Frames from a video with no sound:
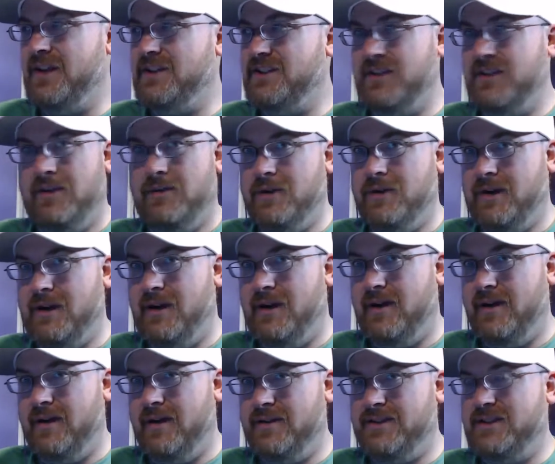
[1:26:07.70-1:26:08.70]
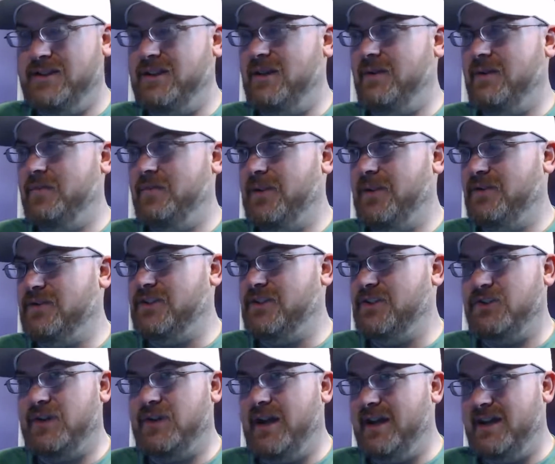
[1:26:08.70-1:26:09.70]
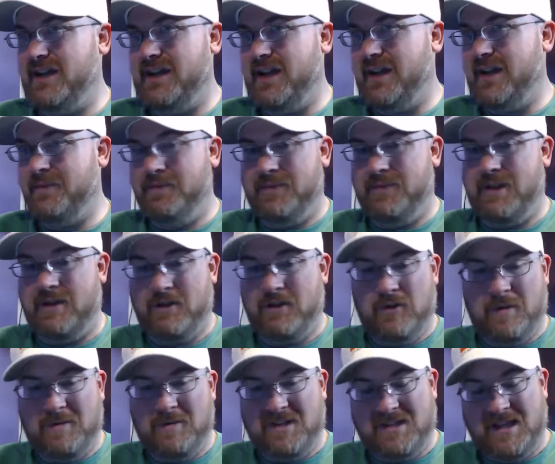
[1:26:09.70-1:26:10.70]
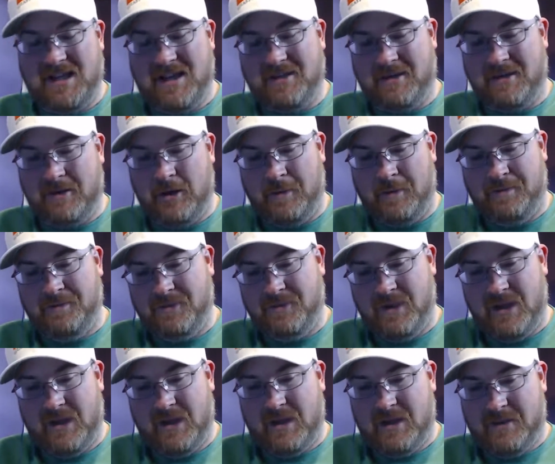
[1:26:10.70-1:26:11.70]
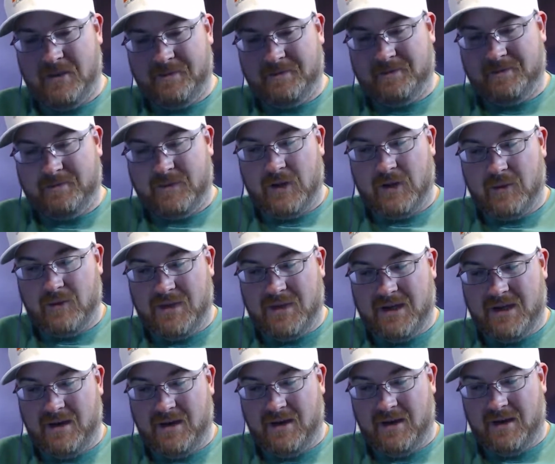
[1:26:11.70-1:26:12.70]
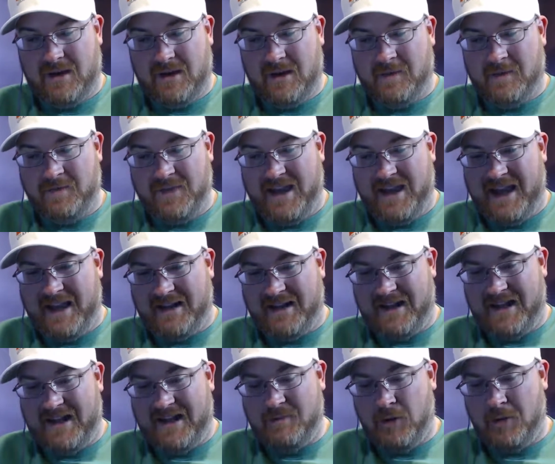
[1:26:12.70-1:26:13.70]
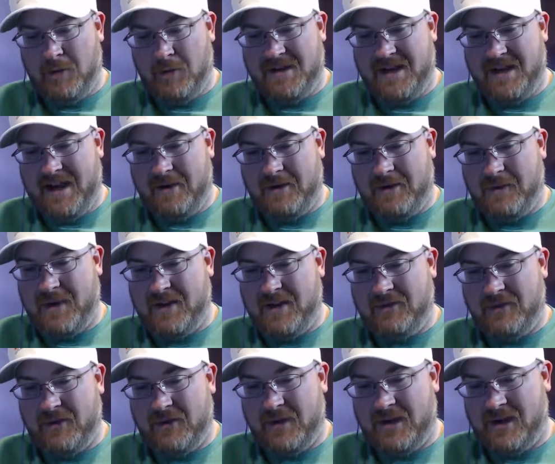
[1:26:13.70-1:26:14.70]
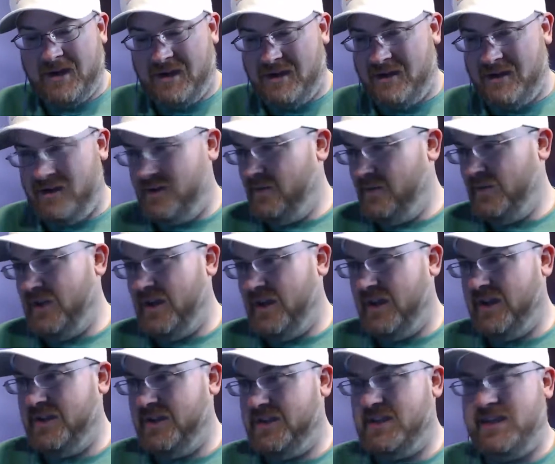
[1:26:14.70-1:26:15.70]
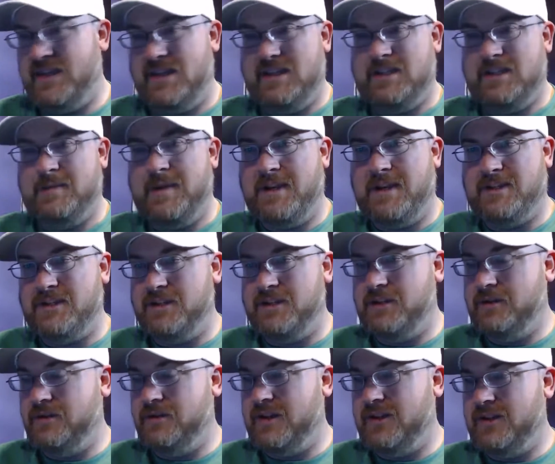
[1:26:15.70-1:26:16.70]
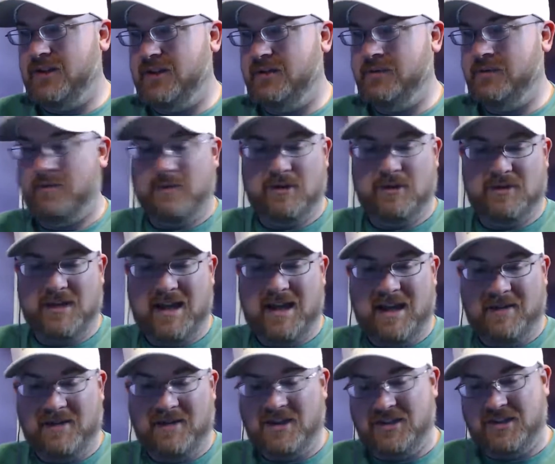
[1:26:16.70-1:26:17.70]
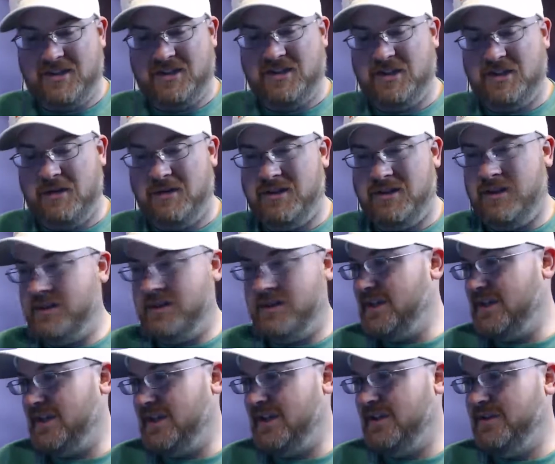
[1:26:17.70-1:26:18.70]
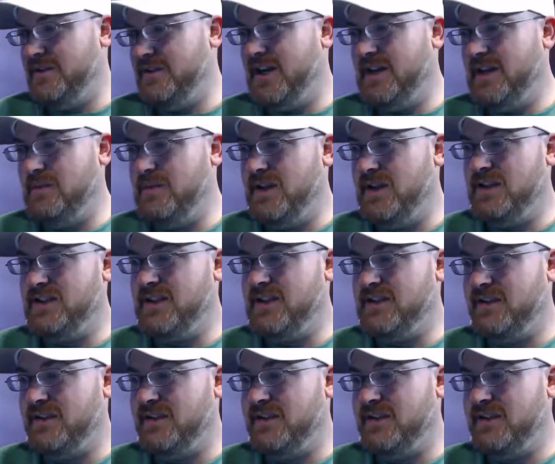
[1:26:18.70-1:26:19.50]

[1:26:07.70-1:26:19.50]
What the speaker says: slower cars and they're just trying to get their equipment together. Oh, we are at any moment now. We wait for a call on the inspection queue. Nothing new yet. That's just showing that the 90 minutes has